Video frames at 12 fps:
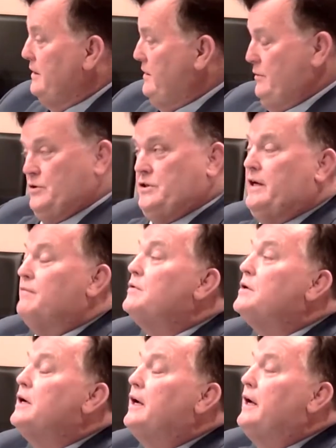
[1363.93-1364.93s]
There was
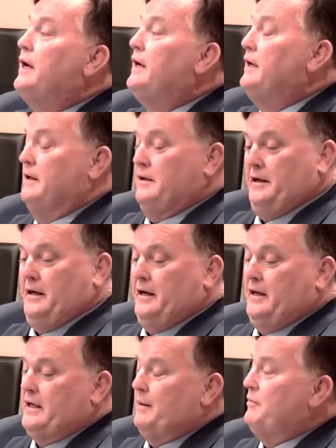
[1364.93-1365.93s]
never
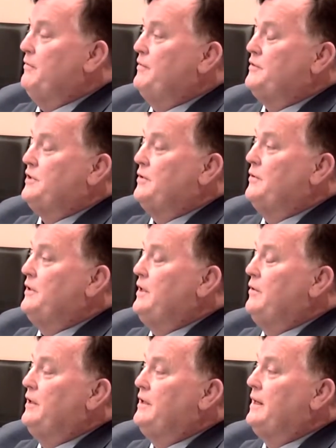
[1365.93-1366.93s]
any type of facility
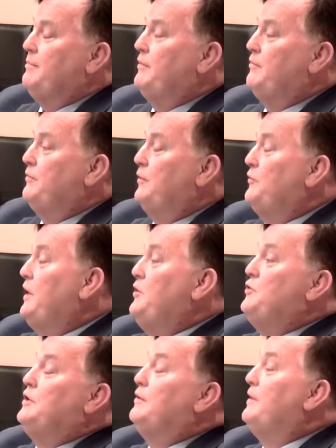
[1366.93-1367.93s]
or any type of
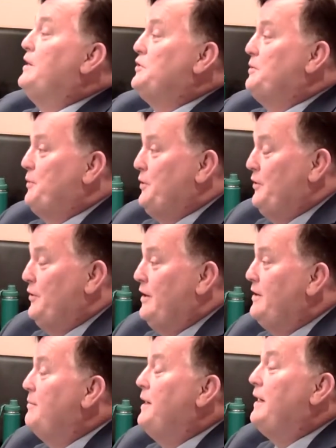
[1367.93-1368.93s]
flotation device to put it
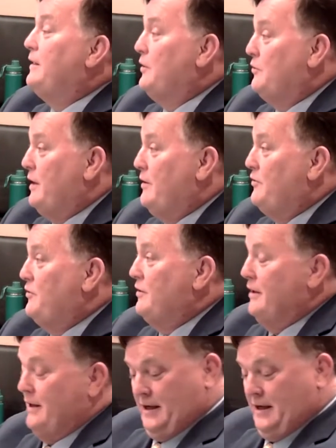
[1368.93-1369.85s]
on to make it a dredge.